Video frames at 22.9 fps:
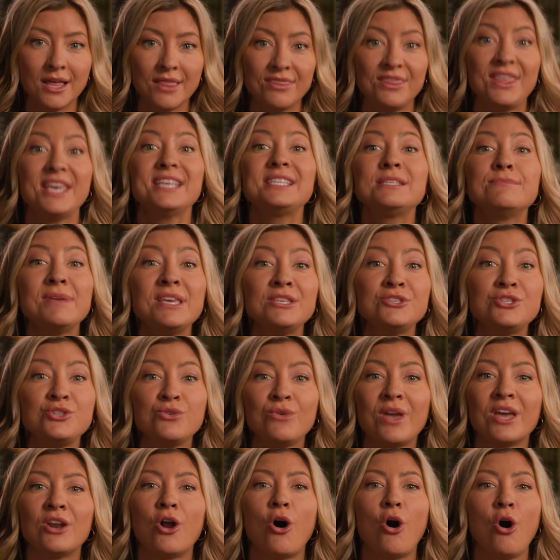This means you
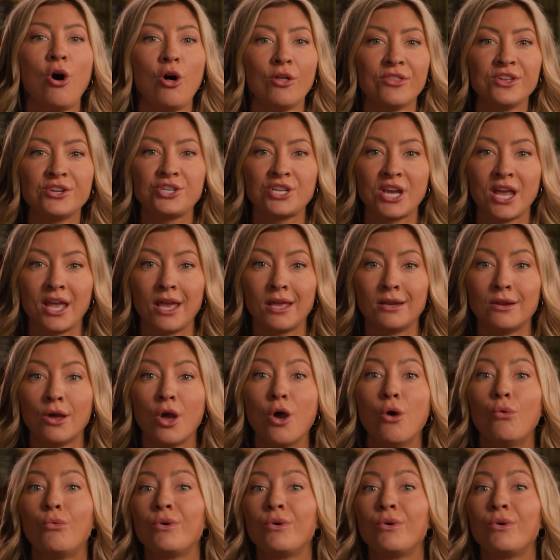get all the shade